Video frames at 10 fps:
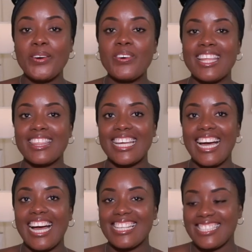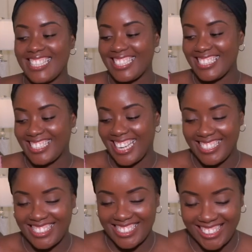with hand
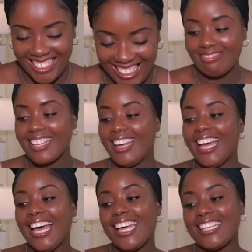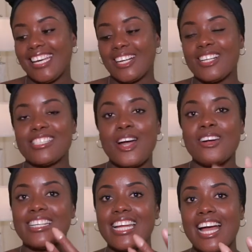sanitizer yeah, because I
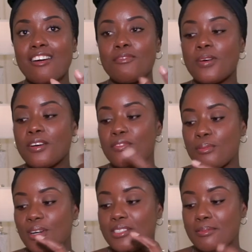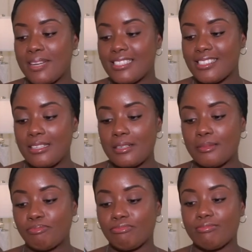already have perfume atomizer.
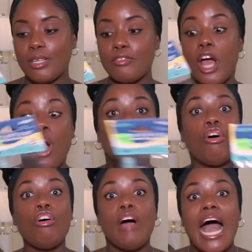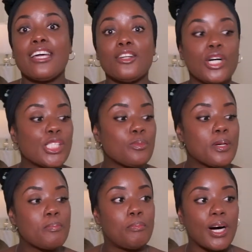Oh, I can also
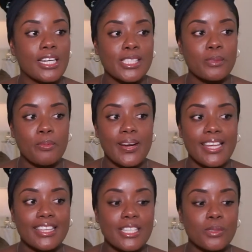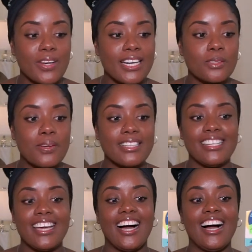put body spray in this one as well.
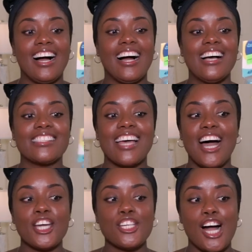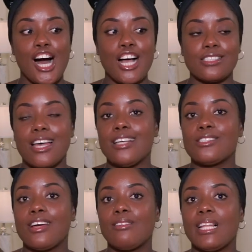Yes, yes.
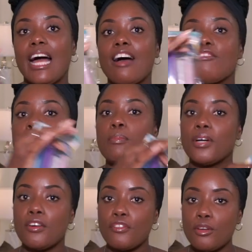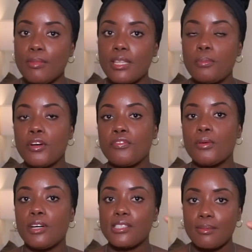So I will have my perfume in the perfume
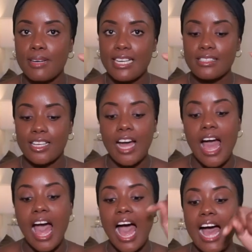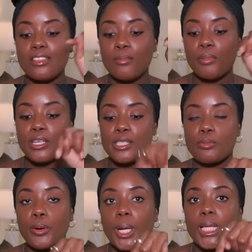atomizer and the body
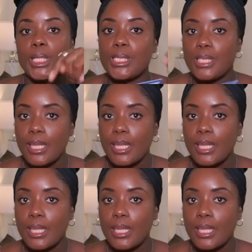spray in this little